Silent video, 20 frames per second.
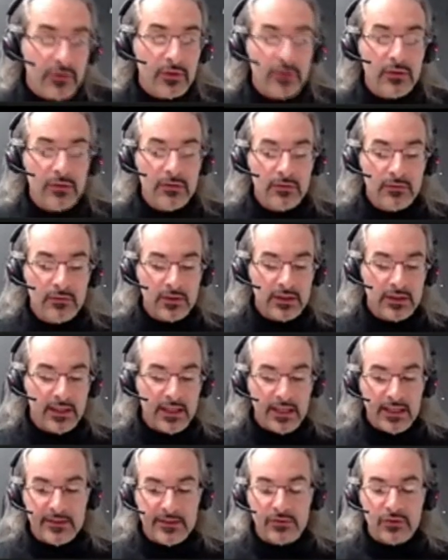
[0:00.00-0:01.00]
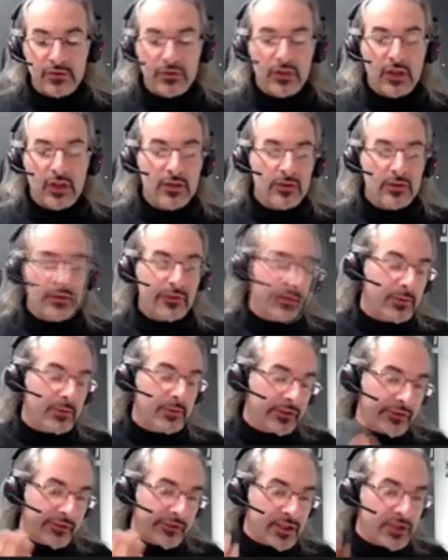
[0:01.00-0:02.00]
So in the case of the torus, there
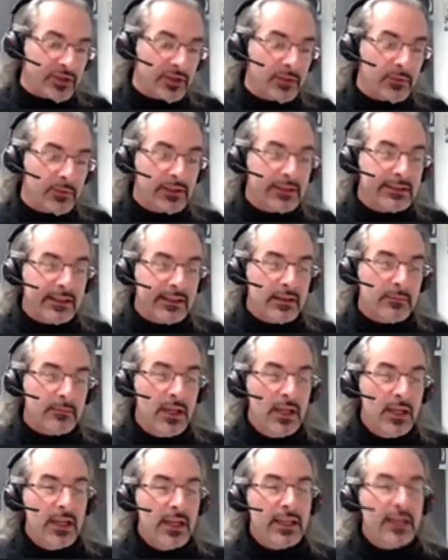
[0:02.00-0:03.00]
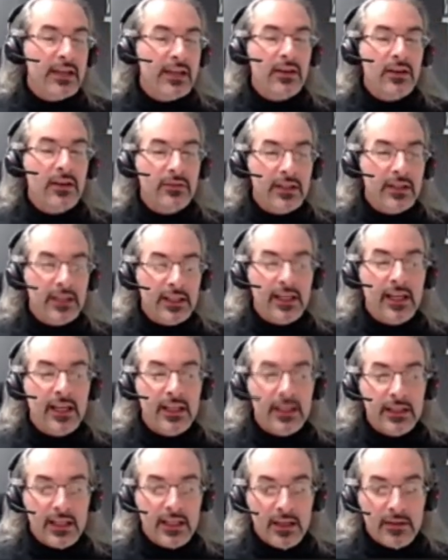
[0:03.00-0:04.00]
was essentially one term. Here, on the other
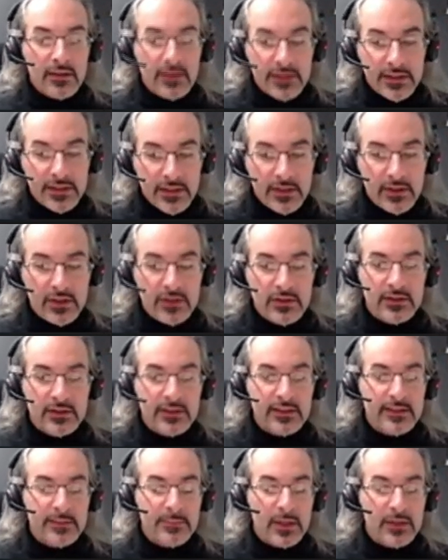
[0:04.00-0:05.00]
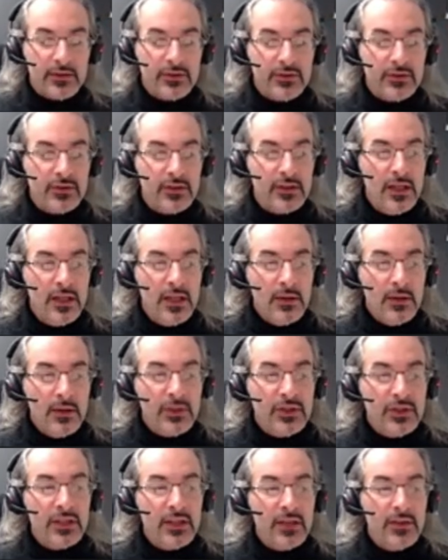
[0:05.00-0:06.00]
hand, they have a divergent expansion,
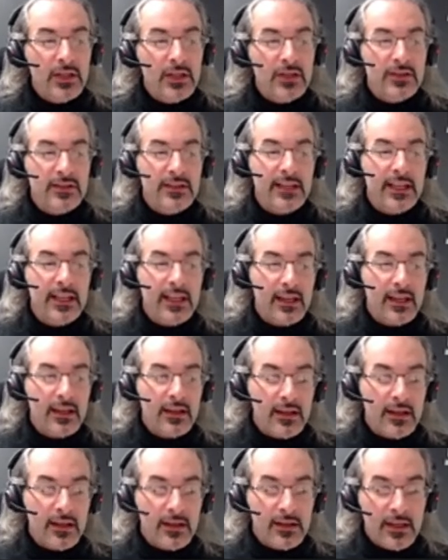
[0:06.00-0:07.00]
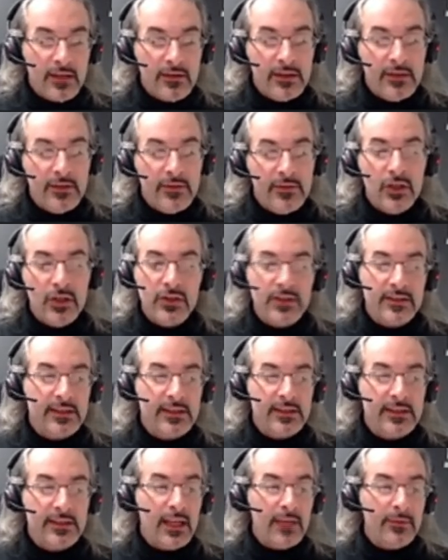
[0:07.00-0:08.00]
which diverges like uh, diverges
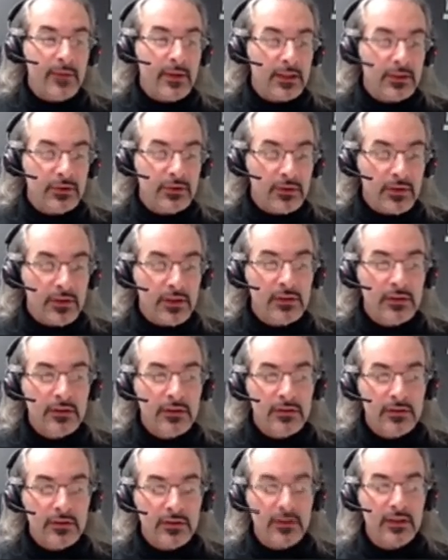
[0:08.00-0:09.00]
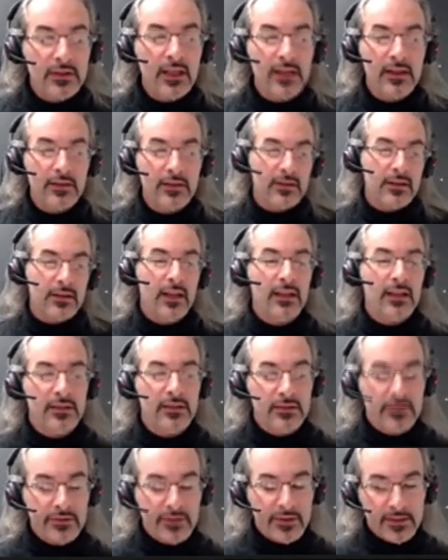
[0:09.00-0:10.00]
like n factorial. Okay,
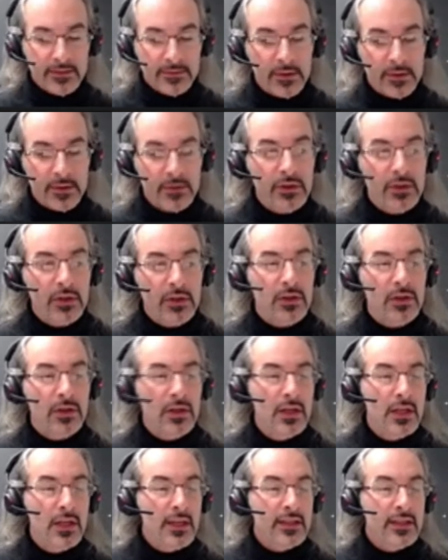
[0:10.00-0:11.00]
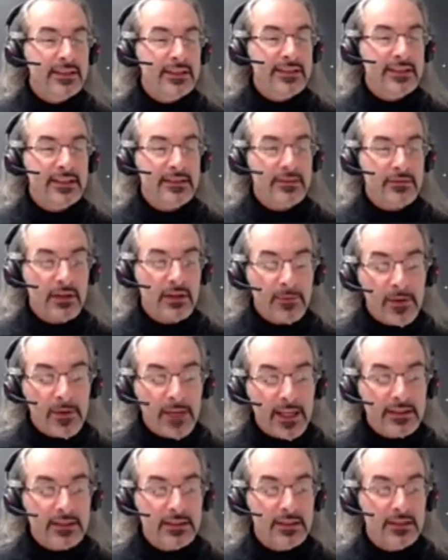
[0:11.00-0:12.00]
and as we all know, this is
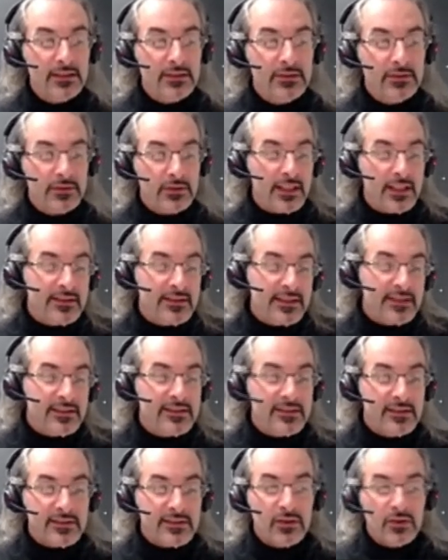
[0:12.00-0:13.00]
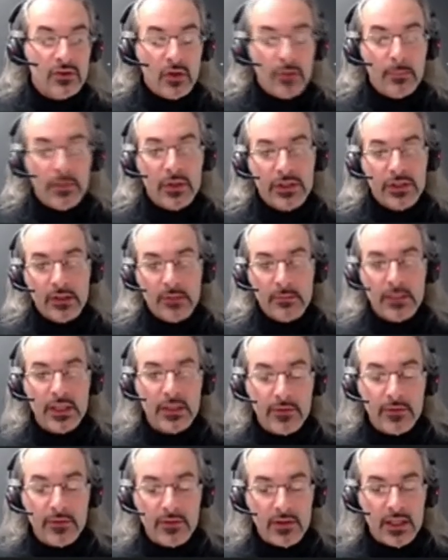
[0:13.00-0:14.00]
reflected into the existence of
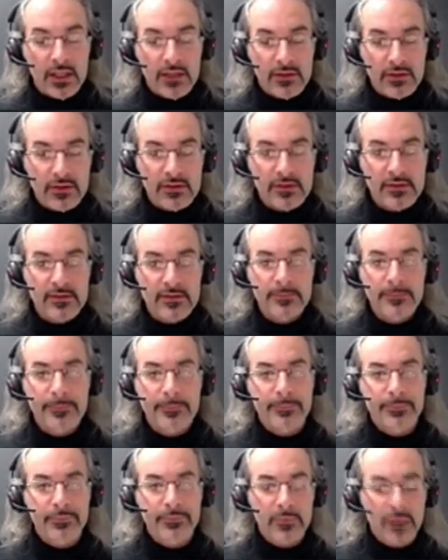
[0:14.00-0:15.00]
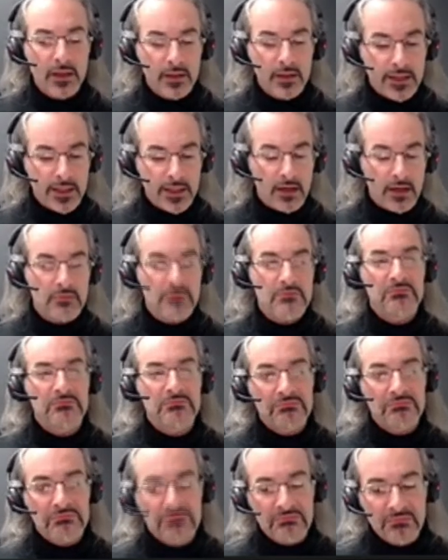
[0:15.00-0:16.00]
non-perturbative corrections. Now,
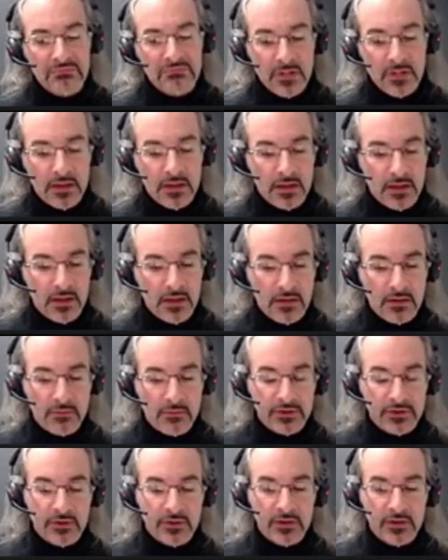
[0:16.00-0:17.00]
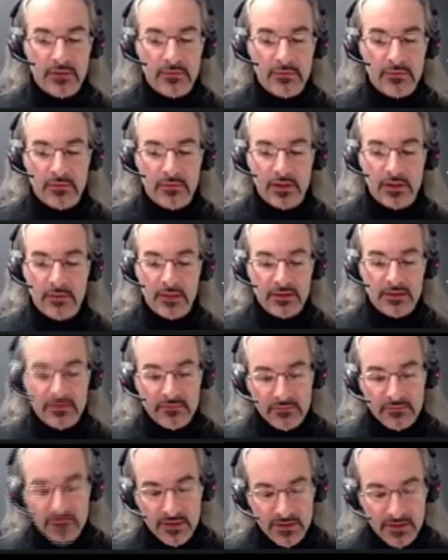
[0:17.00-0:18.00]
uh, we're talking, uh, I mean,
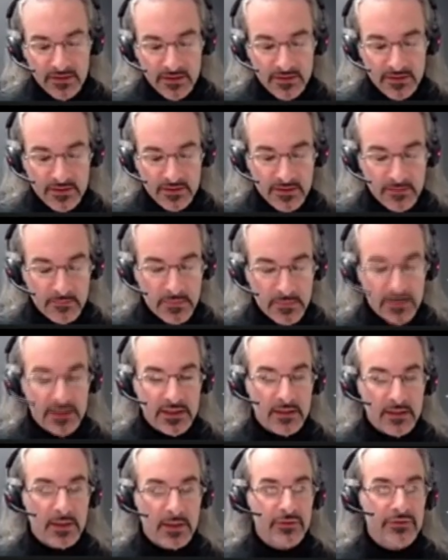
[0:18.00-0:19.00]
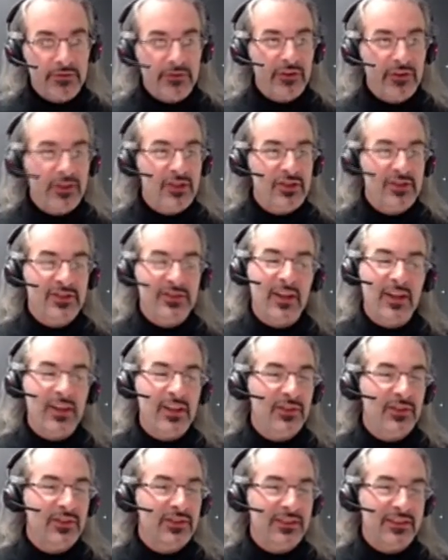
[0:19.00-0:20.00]
this is a meeting about resurgence, so
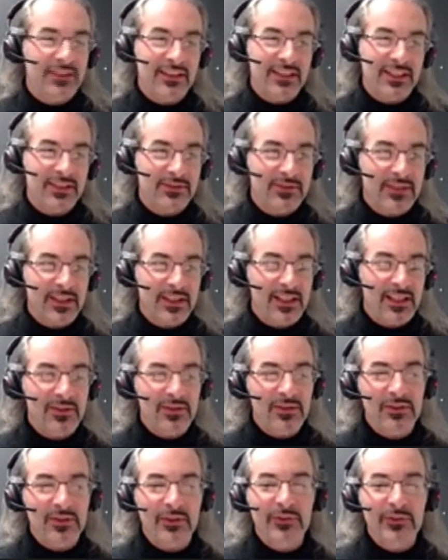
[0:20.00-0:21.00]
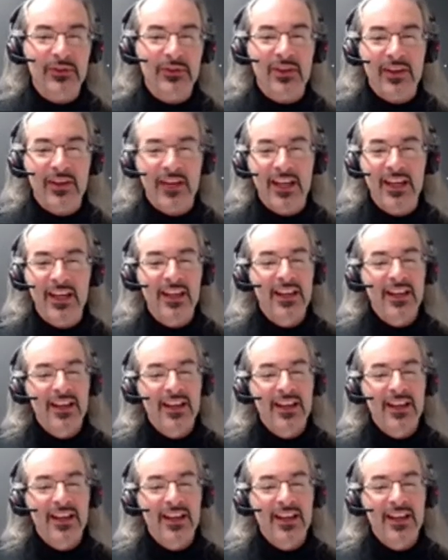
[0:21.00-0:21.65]
I don't need to tell you all the story.